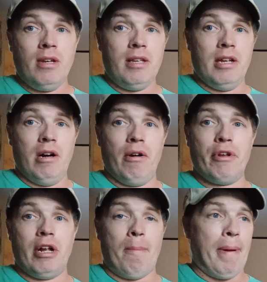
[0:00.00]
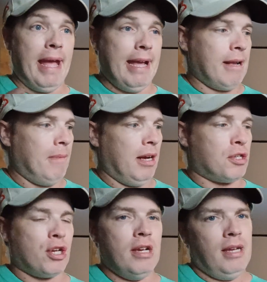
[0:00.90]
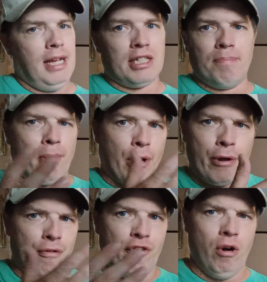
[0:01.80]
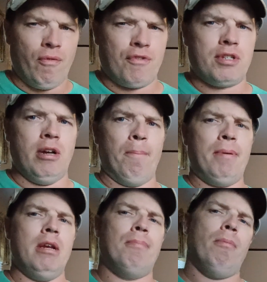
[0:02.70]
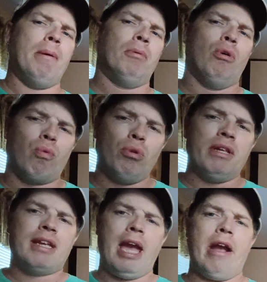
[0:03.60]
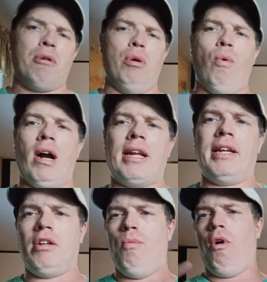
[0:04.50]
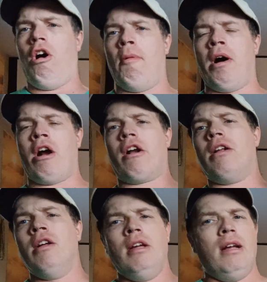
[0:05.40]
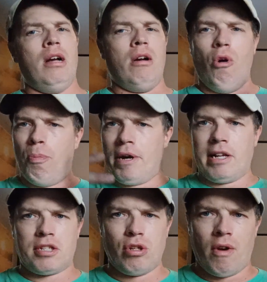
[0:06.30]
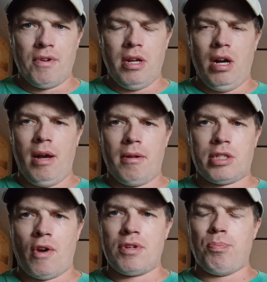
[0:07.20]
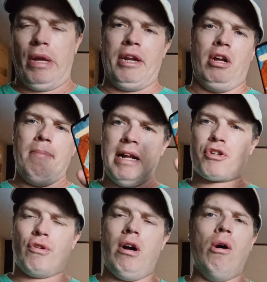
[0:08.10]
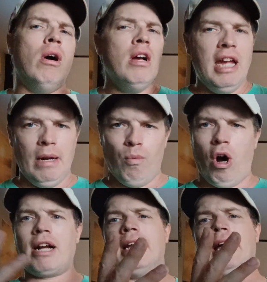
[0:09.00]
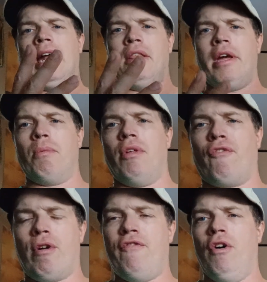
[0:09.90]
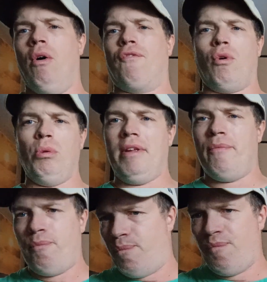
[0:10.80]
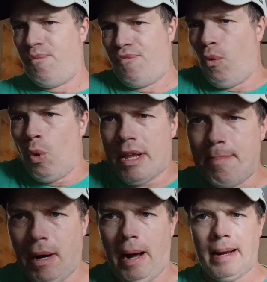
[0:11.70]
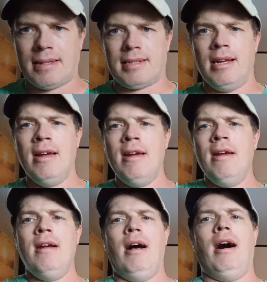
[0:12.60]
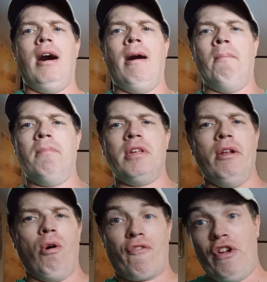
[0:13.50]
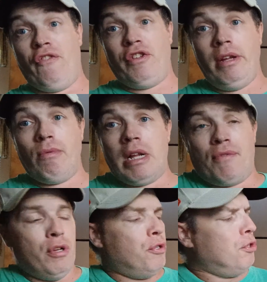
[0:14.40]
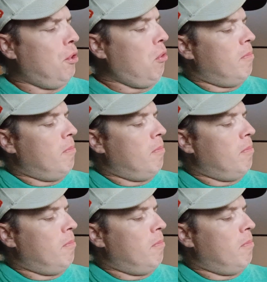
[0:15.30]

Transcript: You're not paying much. It's a burner phone for some people. People don't really care. They're walking into Walmart, opening a service plan on Metro, and walking out of there with a free phone for only $40, or $50, whatever you do.